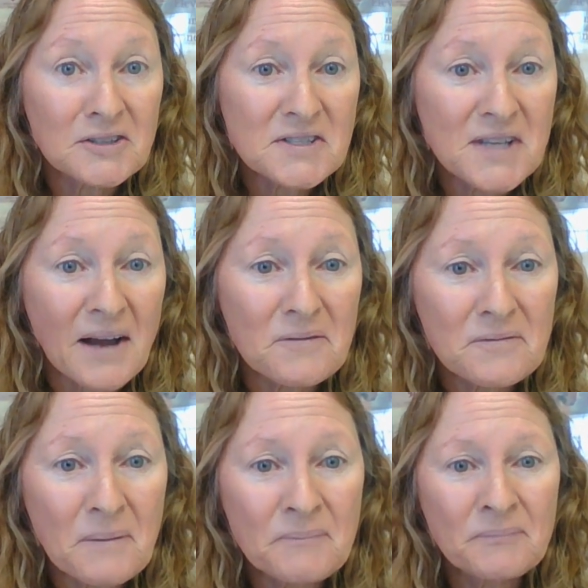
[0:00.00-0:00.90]

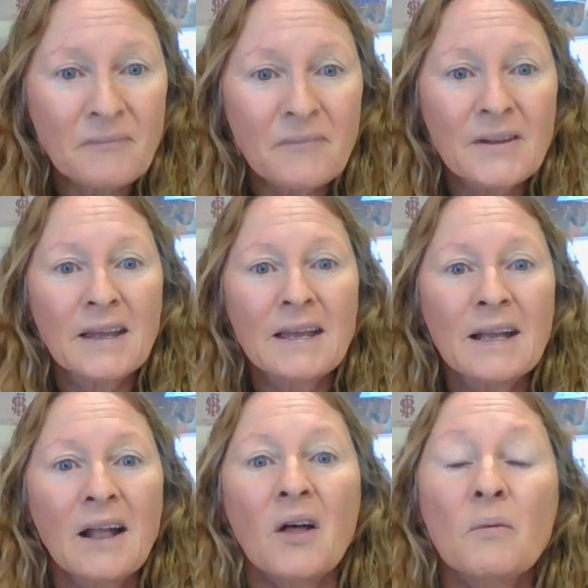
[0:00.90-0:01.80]
yourself.
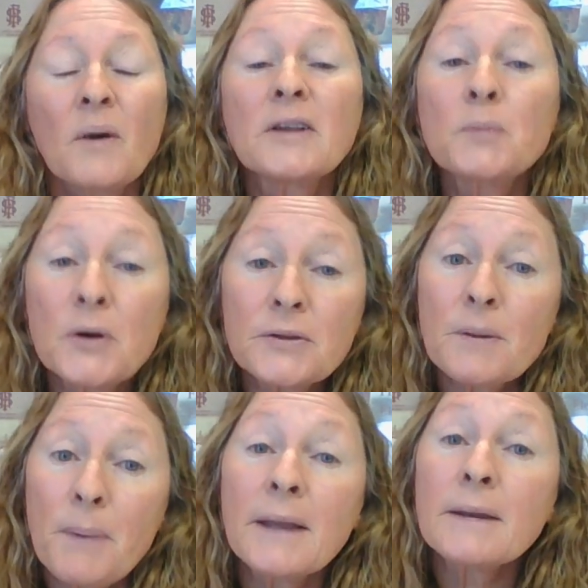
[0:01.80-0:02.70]
When you put
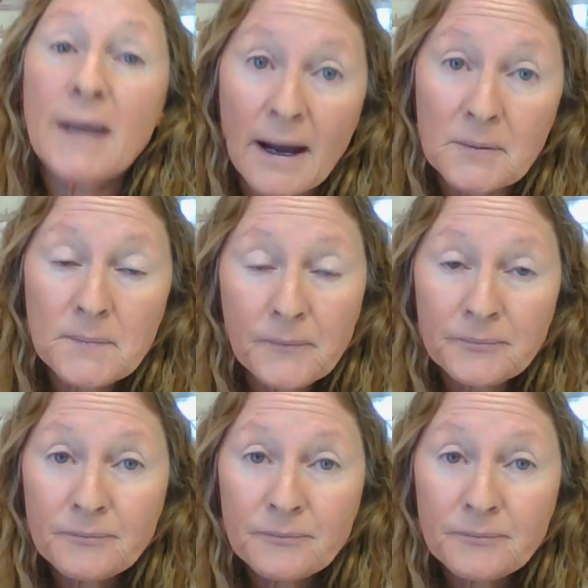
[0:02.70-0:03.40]
the pen down,